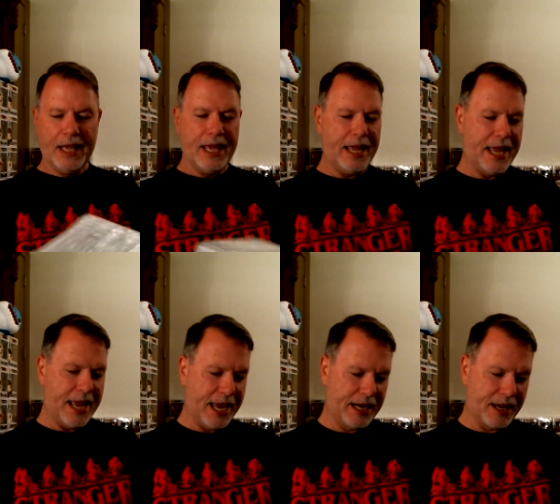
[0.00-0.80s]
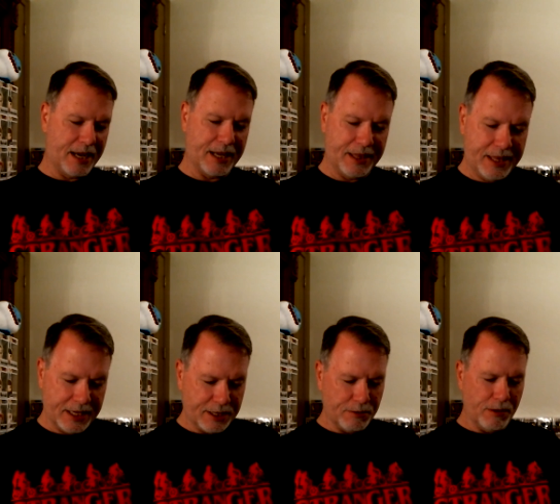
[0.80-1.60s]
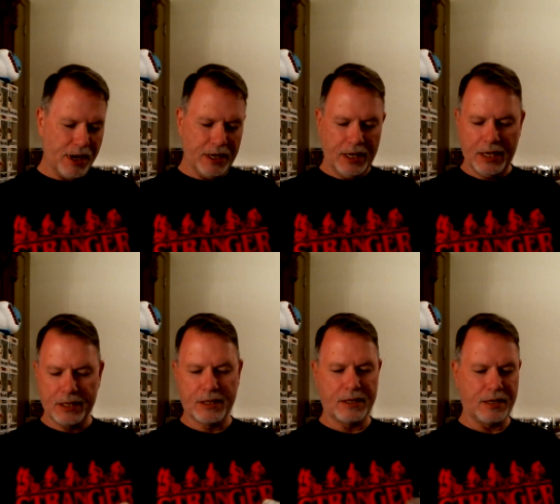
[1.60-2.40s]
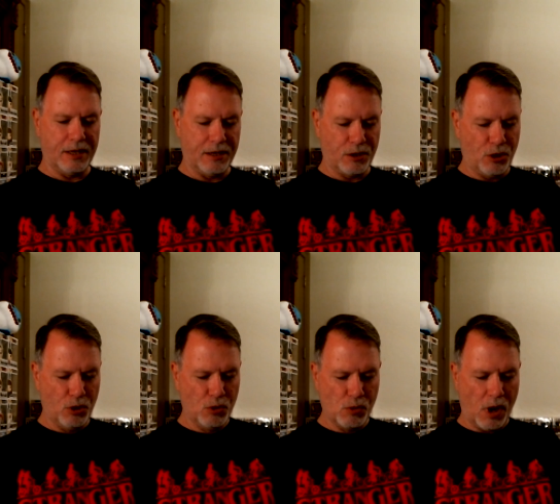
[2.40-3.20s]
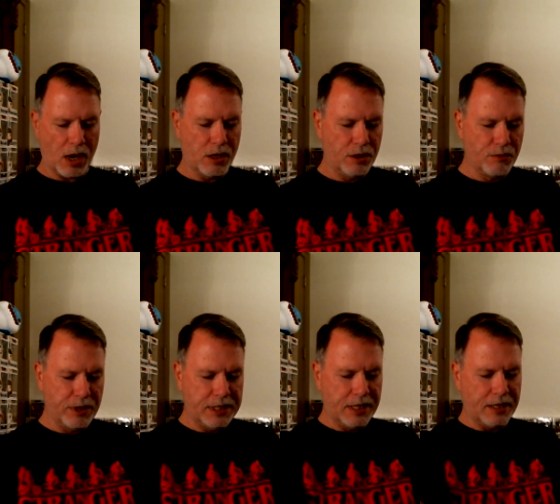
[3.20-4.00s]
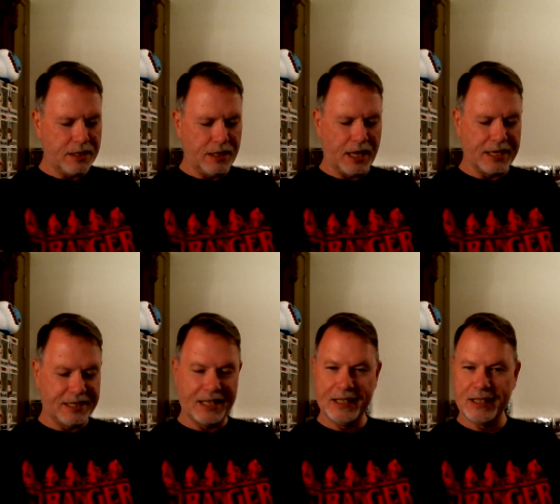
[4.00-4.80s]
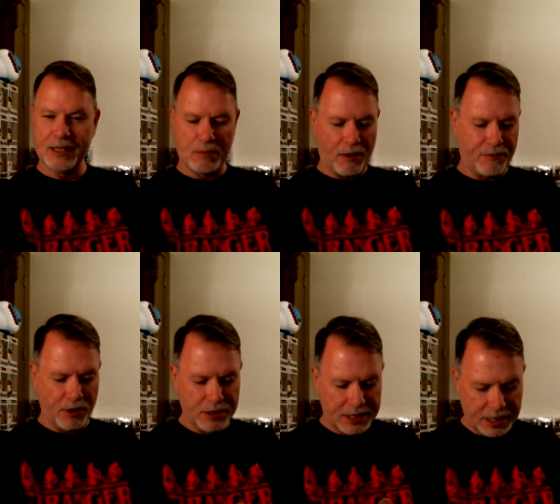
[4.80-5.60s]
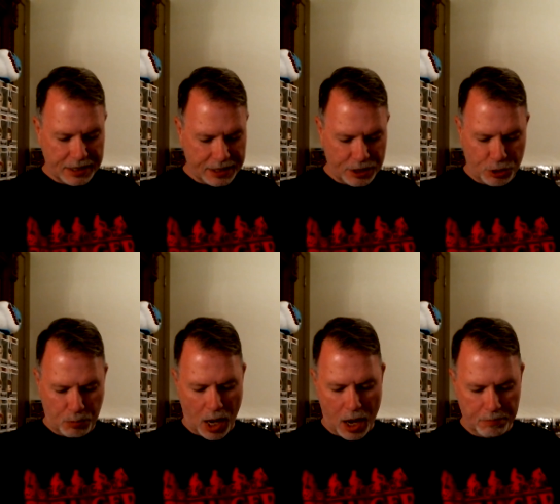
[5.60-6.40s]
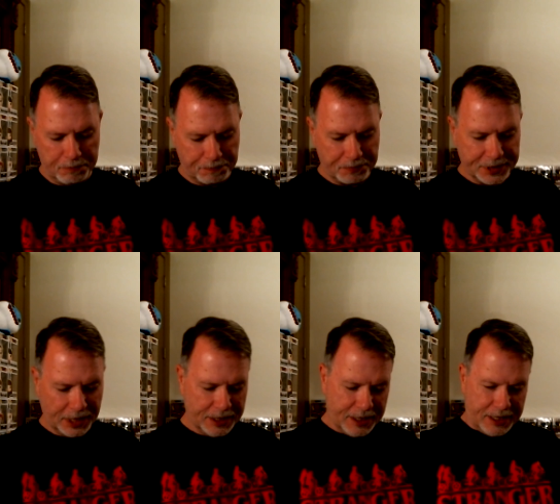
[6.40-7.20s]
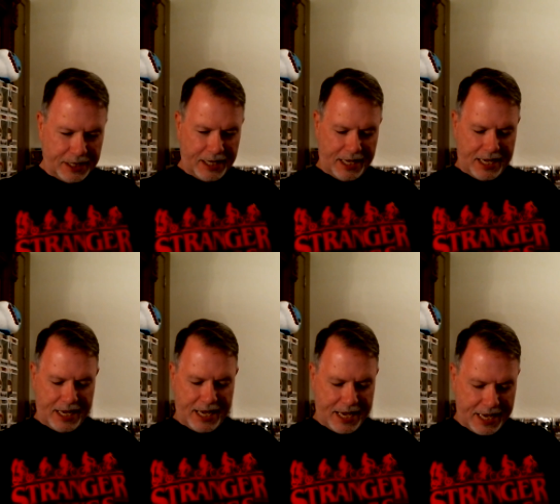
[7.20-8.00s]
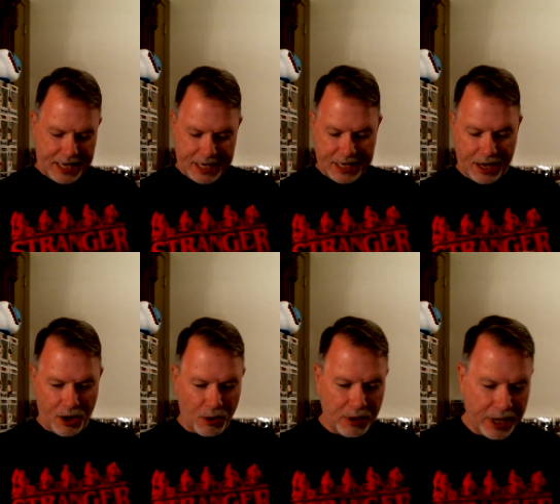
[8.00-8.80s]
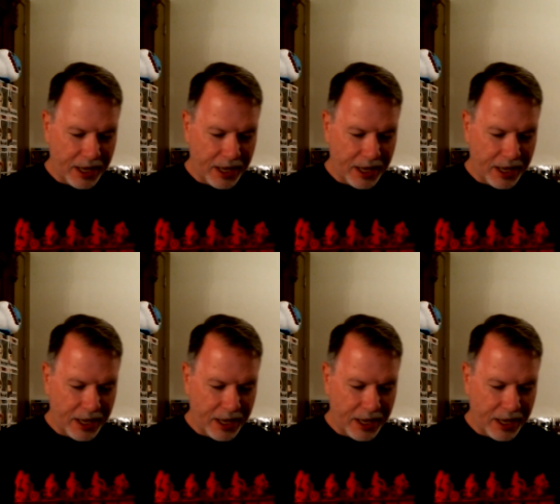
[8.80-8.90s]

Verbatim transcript: And uh, this one is uh, cool. I couldn't resist. Like I said, this is my first six inch pop. And oh,